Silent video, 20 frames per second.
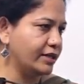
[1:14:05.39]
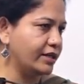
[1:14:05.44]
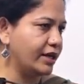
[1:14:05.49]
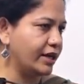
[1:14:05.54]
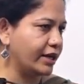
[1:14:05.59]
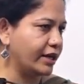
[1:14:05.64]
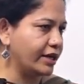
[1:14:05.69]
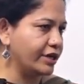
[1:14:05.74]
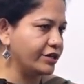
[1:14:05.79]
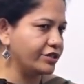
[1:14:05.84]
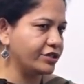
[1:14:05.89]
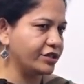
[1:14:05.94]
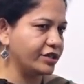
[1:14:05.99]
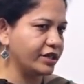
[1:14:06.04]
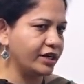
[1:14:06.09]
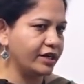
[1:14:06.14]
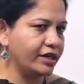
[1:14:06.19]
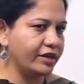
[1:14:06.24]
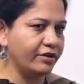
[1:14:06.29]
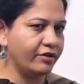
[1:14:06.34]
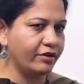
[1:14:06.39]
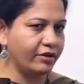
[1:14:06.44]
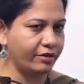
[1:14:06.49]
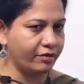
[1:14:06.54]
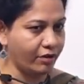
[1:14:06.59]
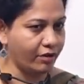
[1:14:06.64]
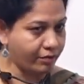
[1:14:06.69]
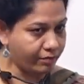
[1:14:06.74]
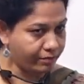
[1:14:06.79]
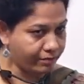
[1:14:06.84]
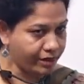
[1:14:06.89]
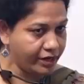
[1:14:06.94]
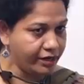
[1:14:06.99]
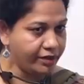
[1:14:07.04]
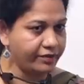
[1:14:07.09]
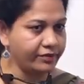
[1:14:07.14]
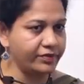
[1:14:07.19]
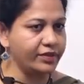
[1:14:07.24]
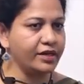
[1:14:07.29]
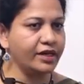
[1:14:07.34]
occasionally or on many
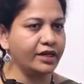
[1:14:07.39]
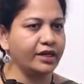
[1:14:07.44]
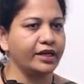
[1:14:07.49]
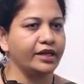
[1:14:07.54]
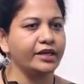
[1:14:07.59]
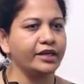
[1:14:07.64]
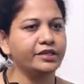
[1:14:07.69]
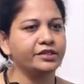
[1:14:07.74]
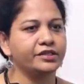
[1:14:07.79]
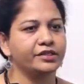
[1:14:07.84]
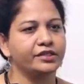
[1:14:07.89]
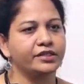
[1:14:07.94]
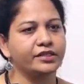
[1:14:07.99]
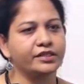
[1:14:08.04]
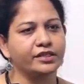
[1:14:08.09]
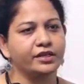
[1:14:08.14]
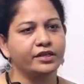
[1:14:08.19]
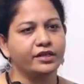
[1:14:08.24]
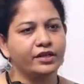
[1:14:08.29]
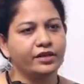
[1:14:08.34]
of the occasions,